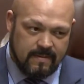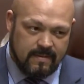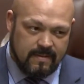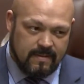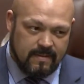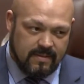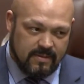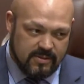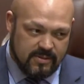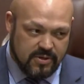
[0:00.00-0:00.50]

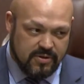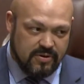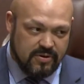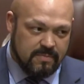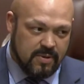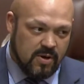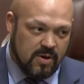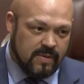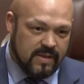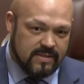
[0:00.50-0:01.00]
And those are good
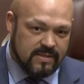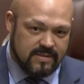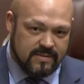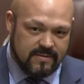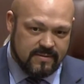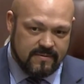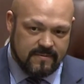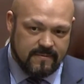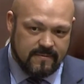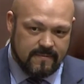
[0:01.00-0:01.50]
moments.
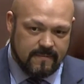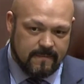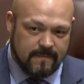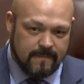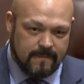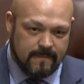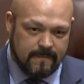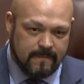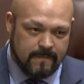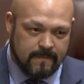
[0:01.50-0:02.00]

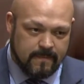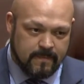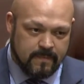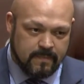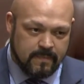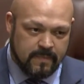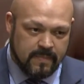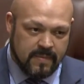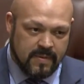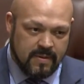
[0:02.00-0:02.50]

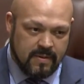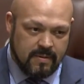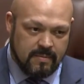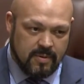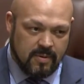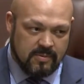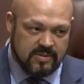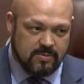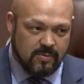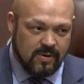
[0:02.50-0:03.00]

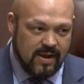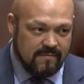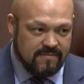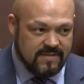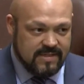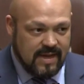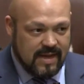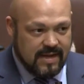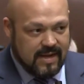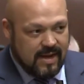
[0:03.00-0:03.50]
Moments where I have
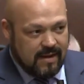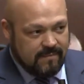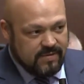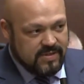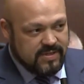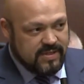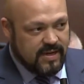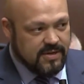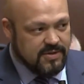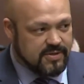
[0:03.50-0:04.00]
side
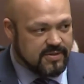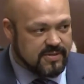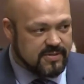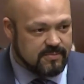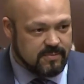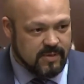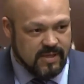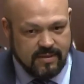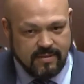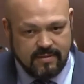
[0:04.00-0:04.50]
conversations
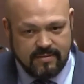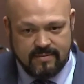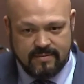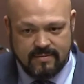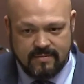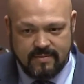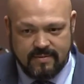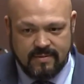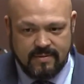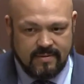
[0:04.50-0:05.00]
with
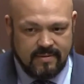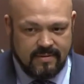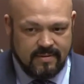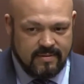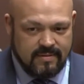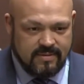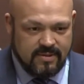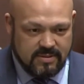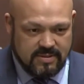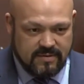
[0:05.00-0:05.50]

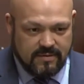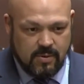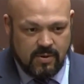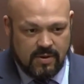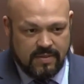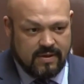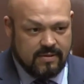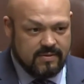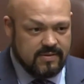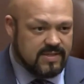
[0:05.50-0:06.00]
those of you on
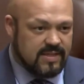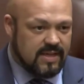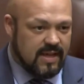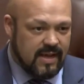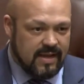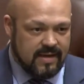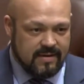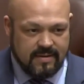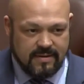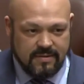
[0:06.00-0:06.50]
the other
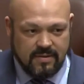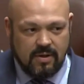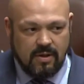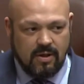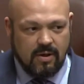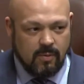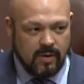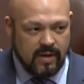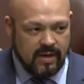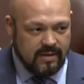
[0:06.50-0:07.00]
side, in the
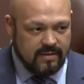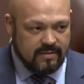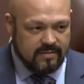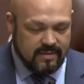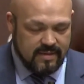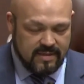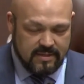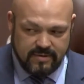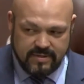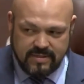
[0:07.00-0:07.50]
hallway,
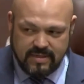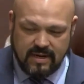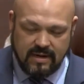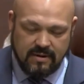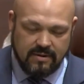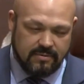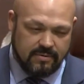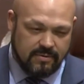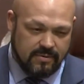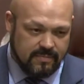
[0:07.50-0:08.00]
in the
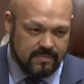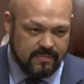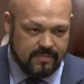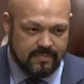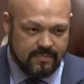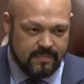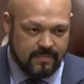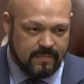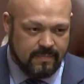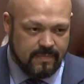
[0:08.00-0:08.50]
retiring room,
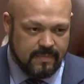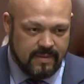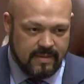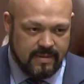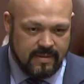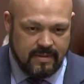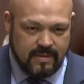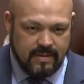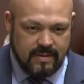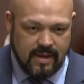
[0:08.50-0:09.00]

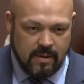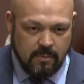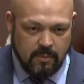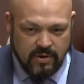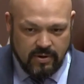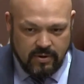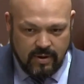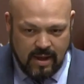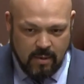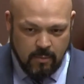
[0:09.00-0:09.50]
and
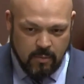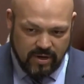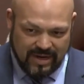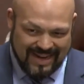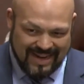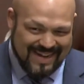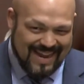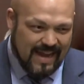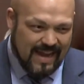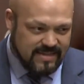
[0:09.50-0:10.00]
we're
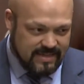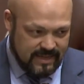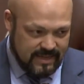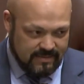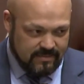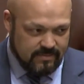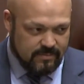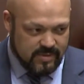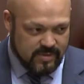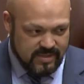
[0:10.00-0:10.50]

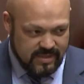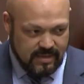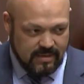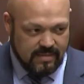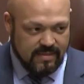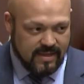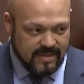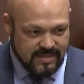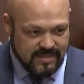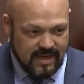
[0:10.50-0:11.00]
connecting, we're seeing
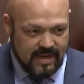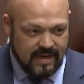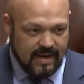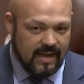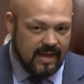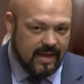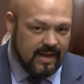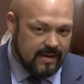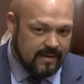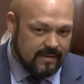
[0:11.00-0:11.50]
things eye
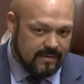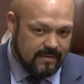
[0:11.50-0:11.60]
to